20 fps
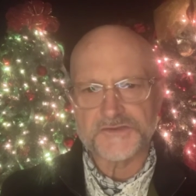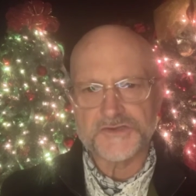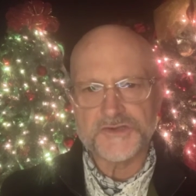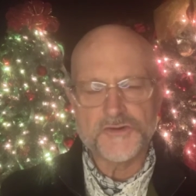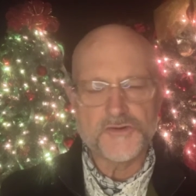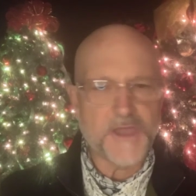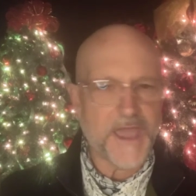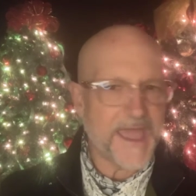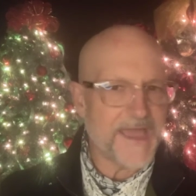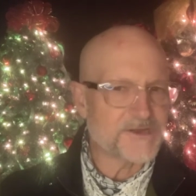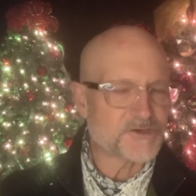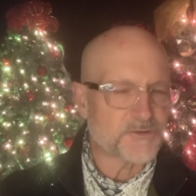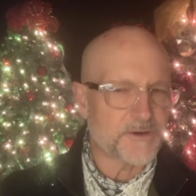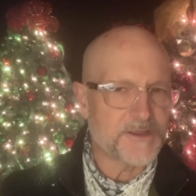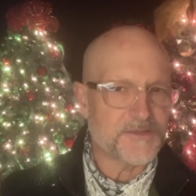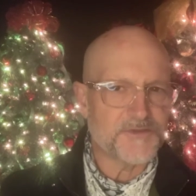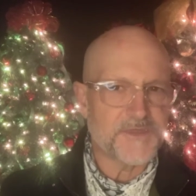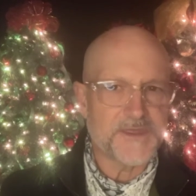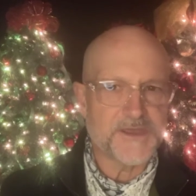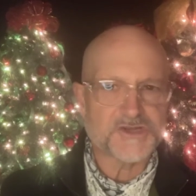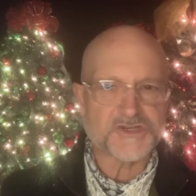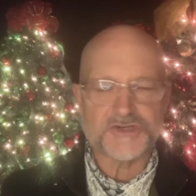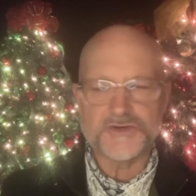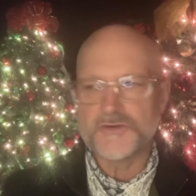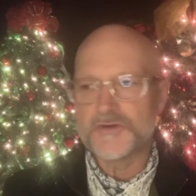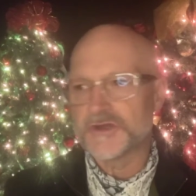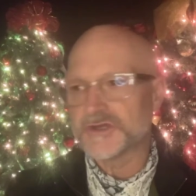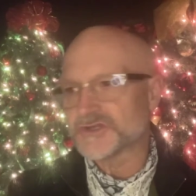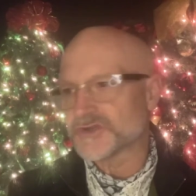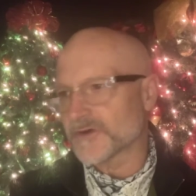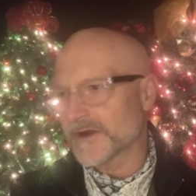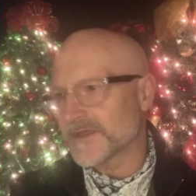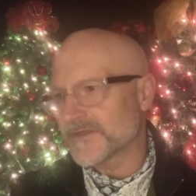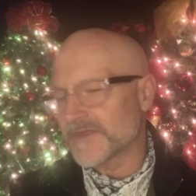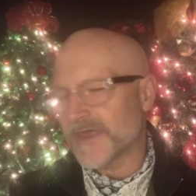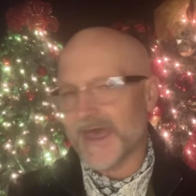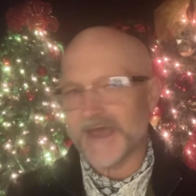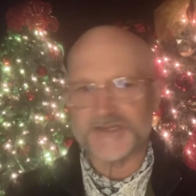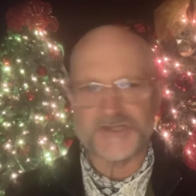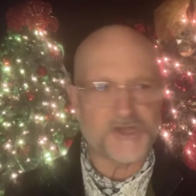You can't drink this, you can drink
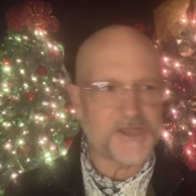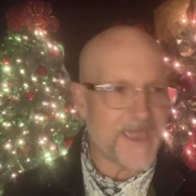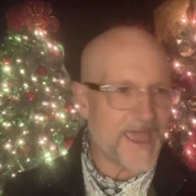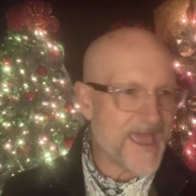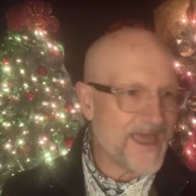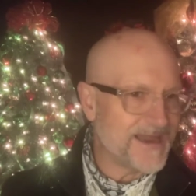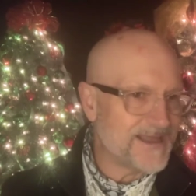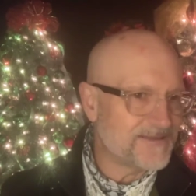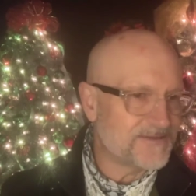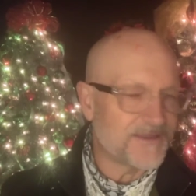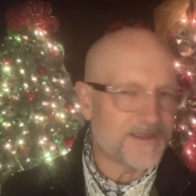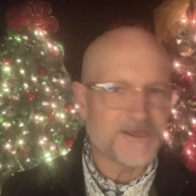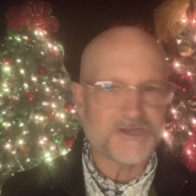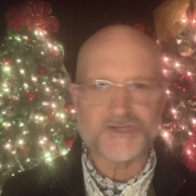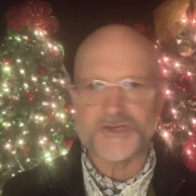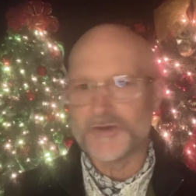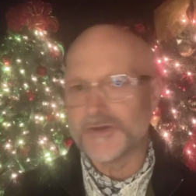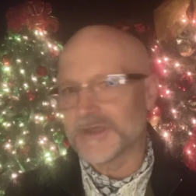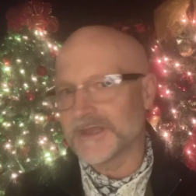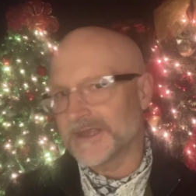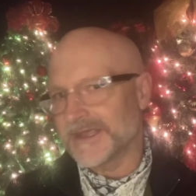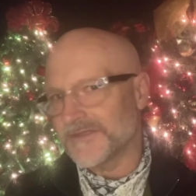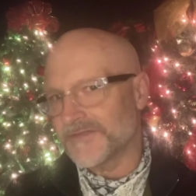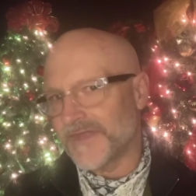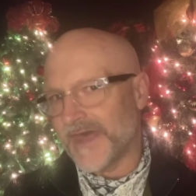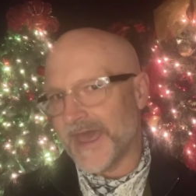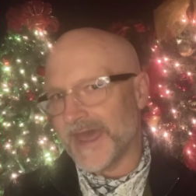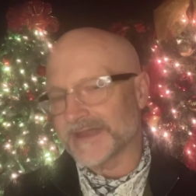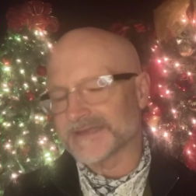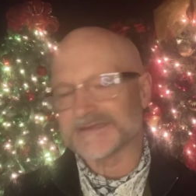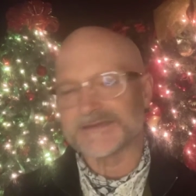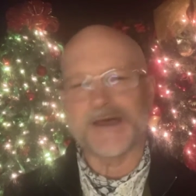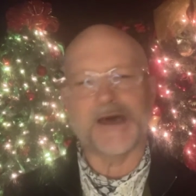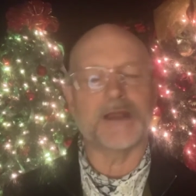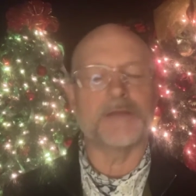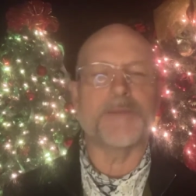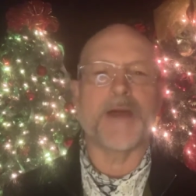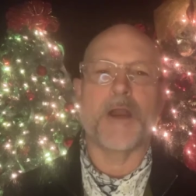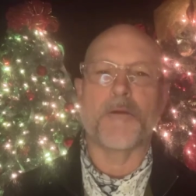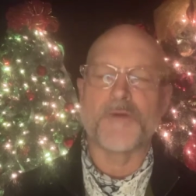that, you can't eat this, you can eat that. It's not
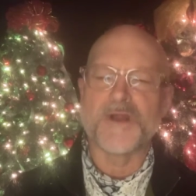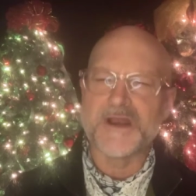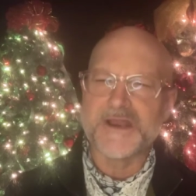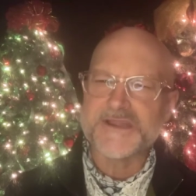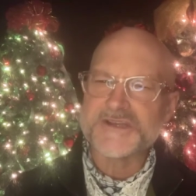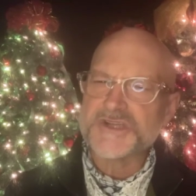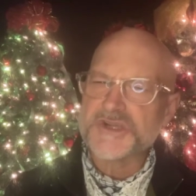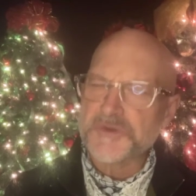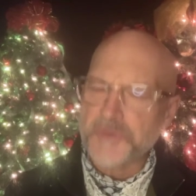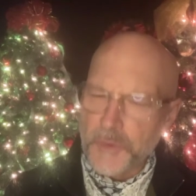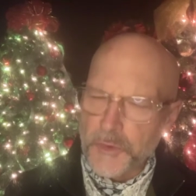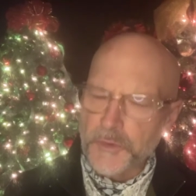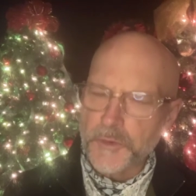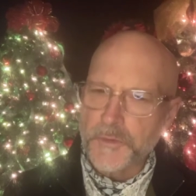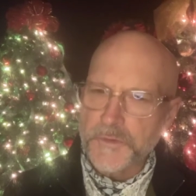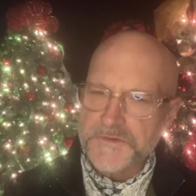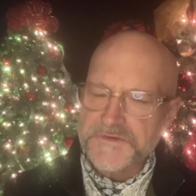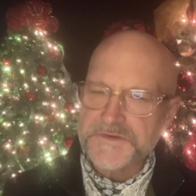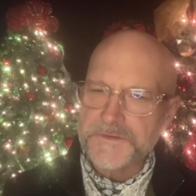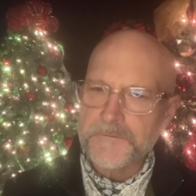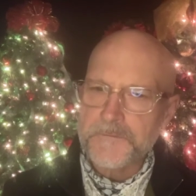about religious rules.